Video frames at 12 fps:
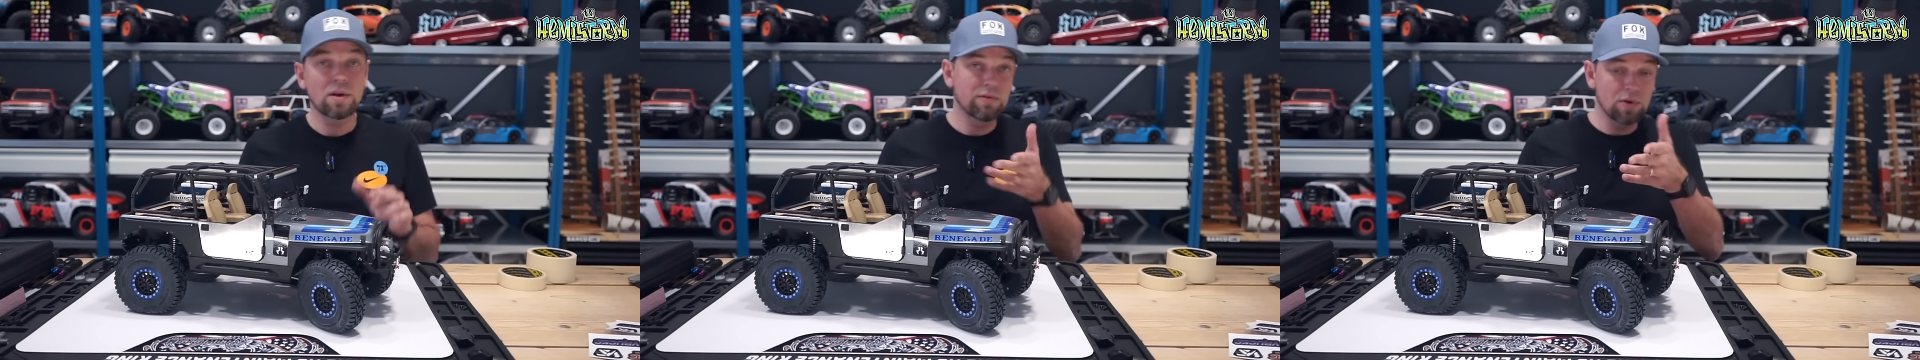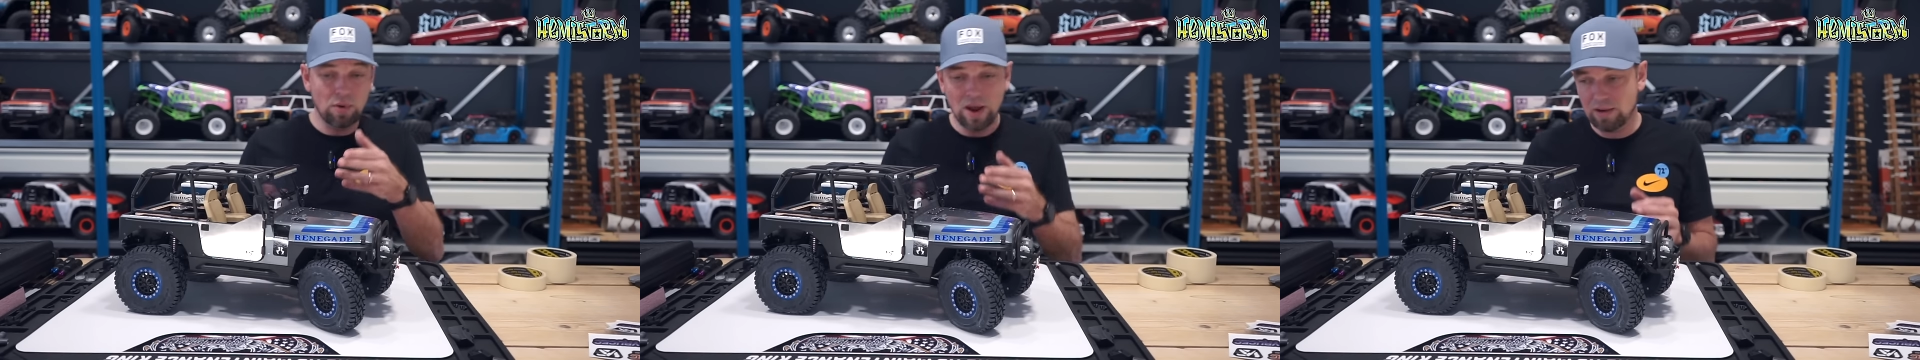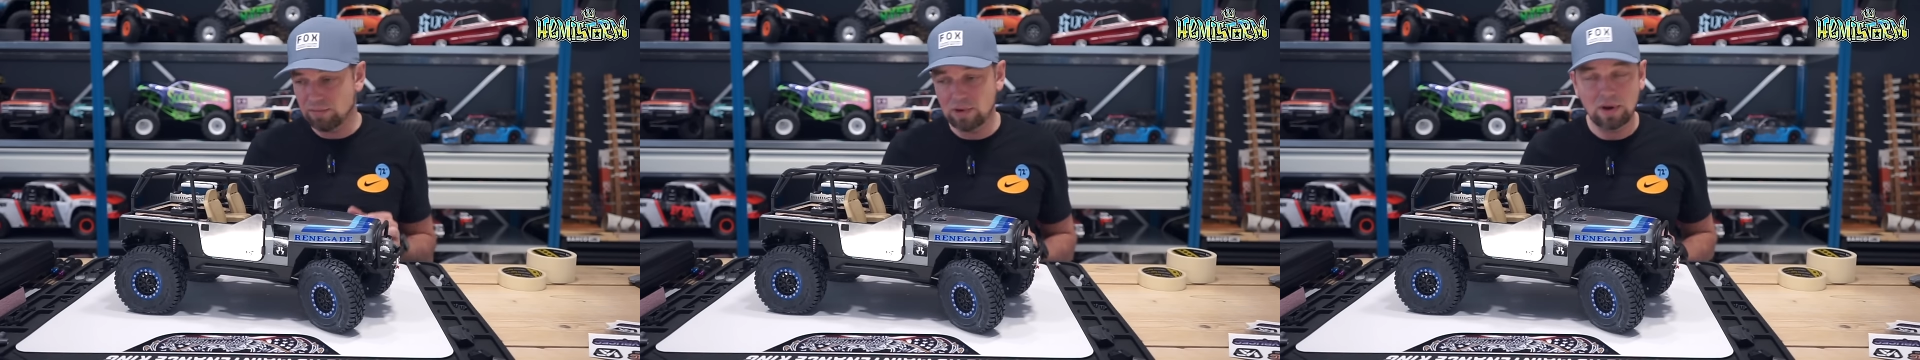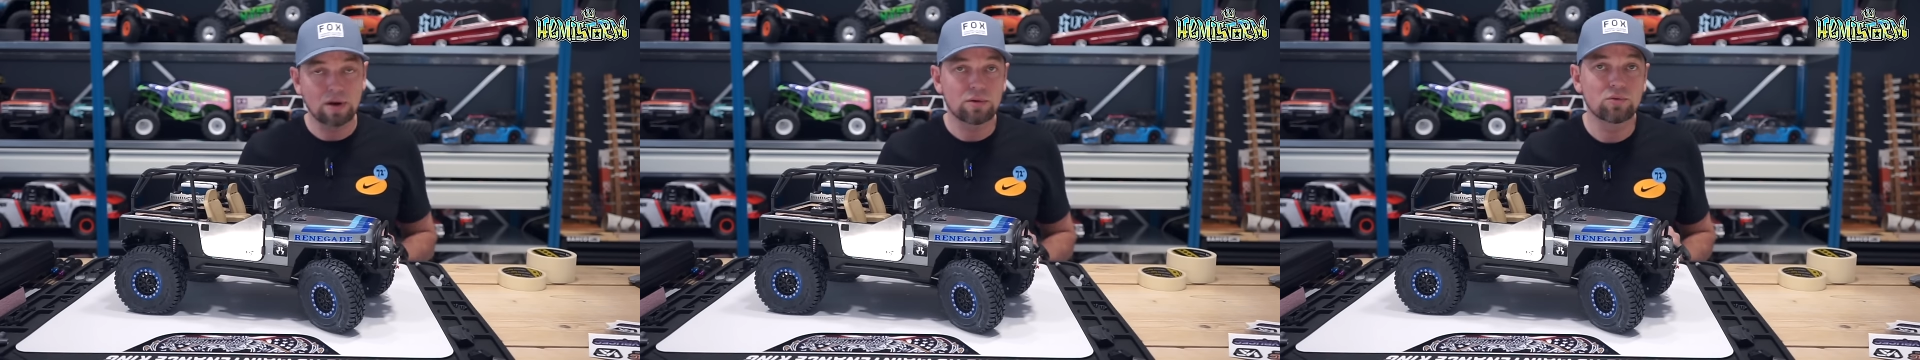if you have
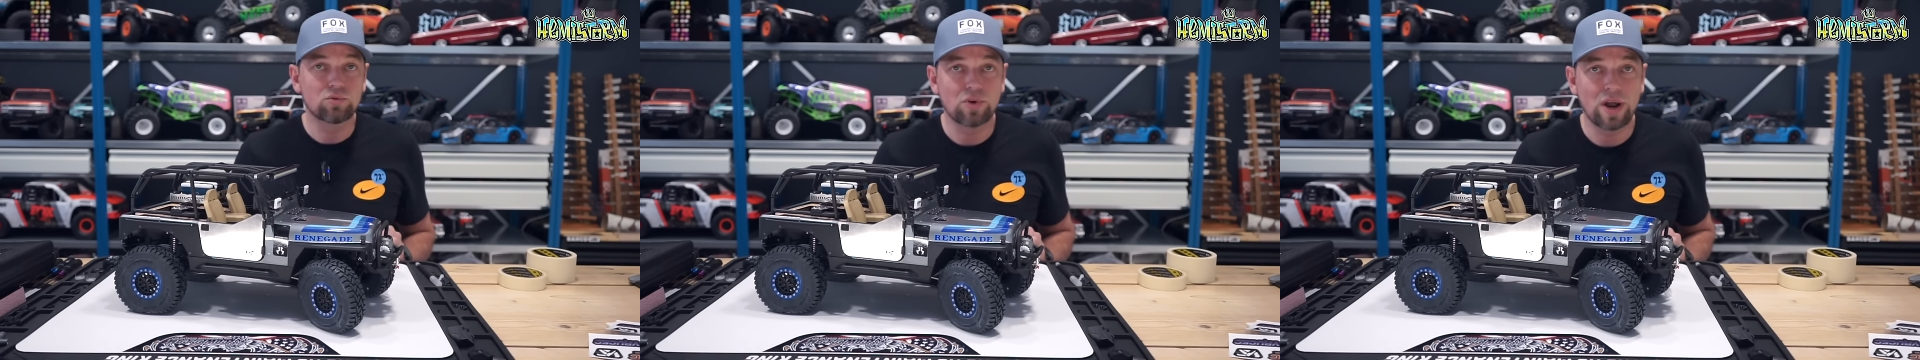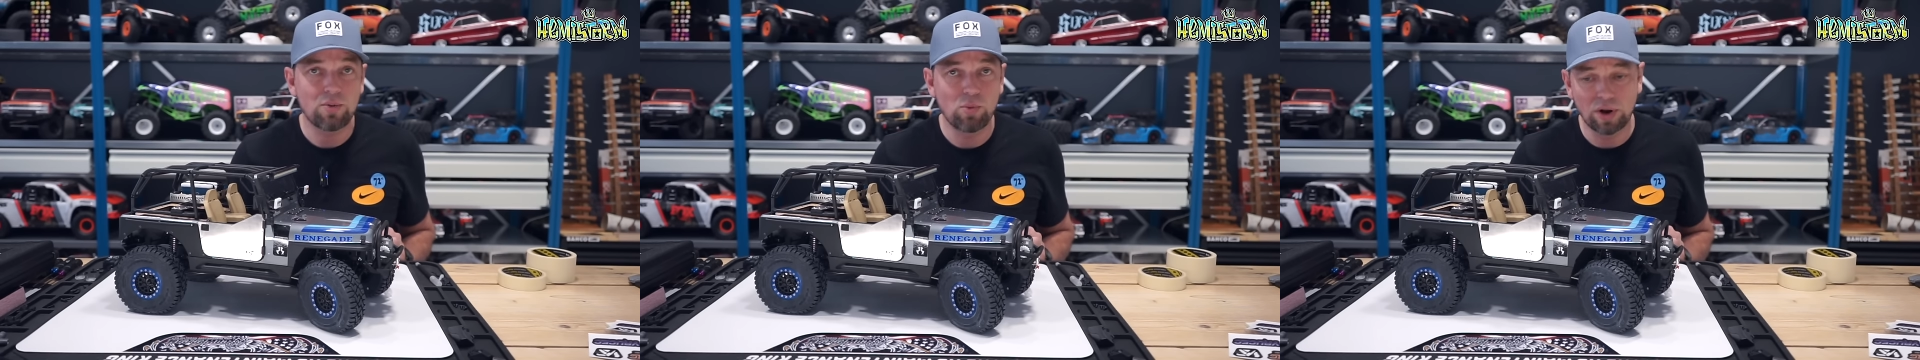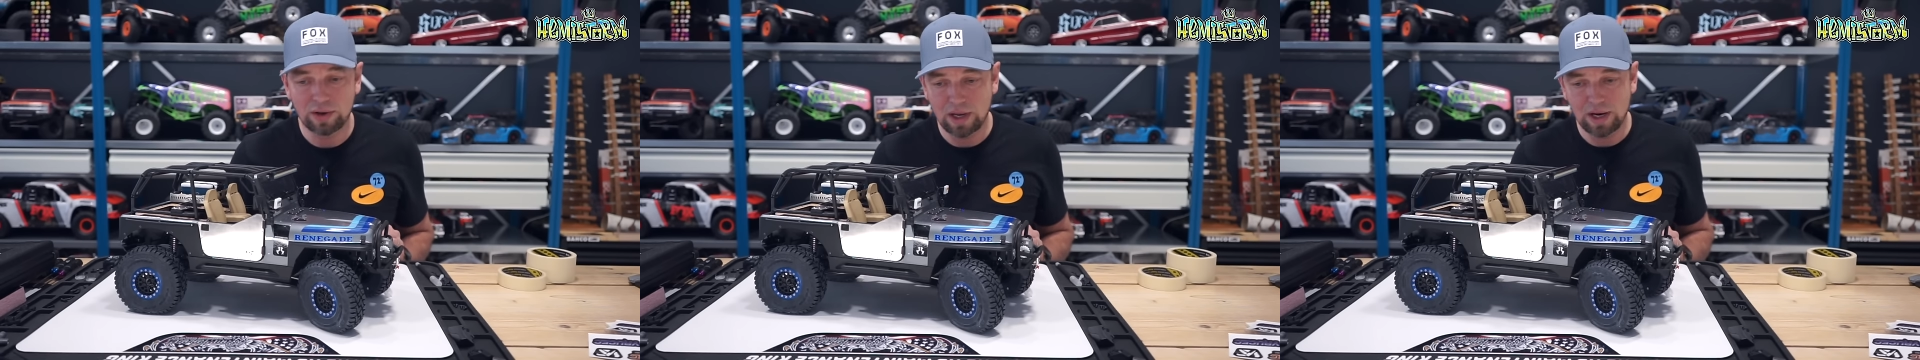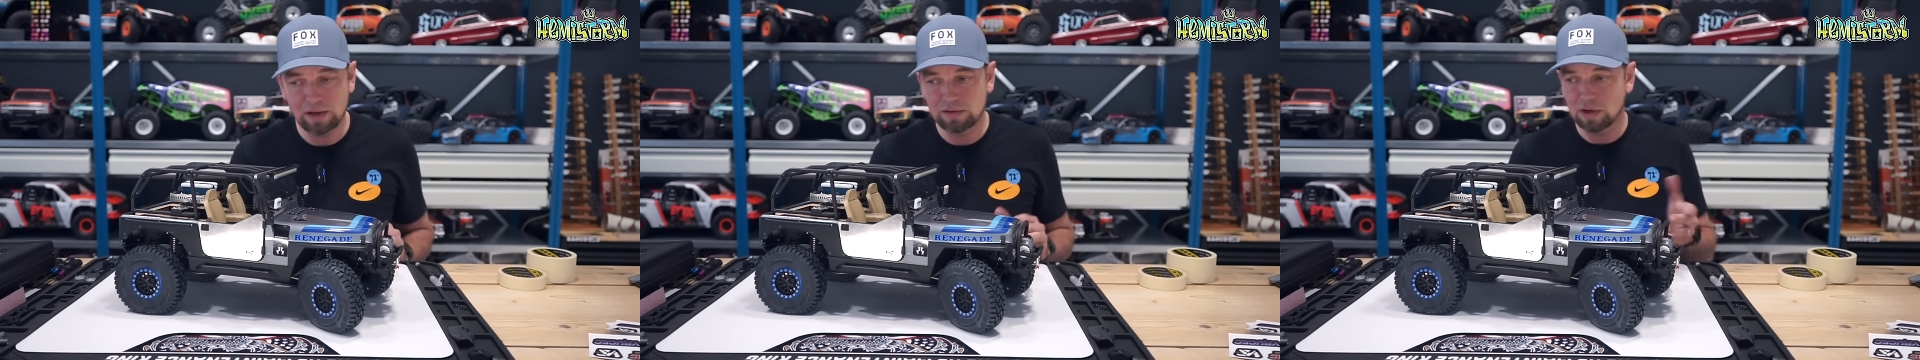the gray one, that is,